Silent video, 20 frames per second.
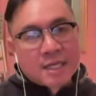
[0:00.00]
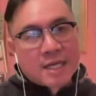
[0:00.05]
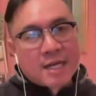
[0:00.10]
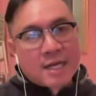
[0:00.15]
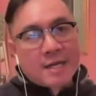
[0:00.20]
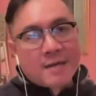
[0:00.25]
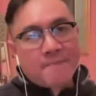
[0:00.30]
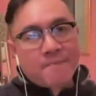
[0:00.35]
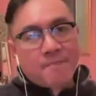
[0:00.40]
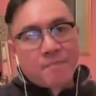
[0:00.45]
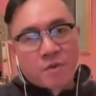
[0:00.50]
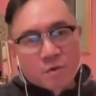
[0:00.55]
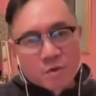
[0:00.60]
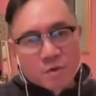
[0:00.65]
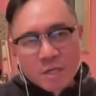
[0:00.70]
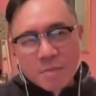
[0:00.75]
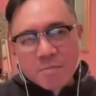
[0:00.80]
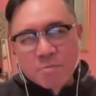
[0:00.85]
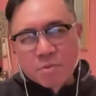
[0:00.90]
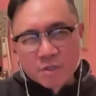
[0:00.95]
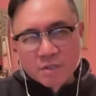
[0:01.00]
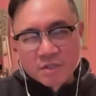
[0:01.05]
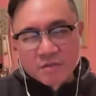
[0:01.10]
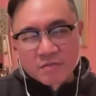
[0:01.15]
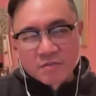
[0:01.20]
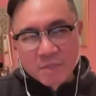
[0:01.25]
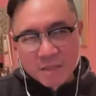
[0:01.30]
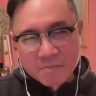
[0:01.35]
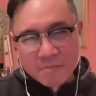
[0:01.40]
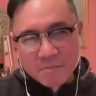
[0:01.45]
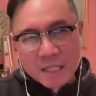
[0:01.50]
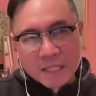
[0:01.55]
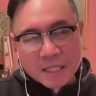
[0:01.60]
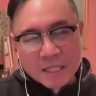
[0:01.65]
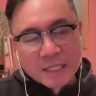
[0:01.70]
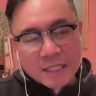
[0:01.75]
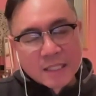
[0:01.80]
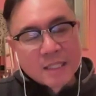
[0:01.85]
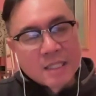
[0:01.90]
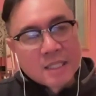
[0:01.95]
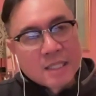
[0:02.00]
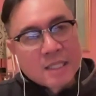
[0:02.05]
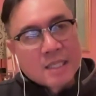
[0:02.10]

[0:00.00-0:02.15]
um, they're an imprint of macmillan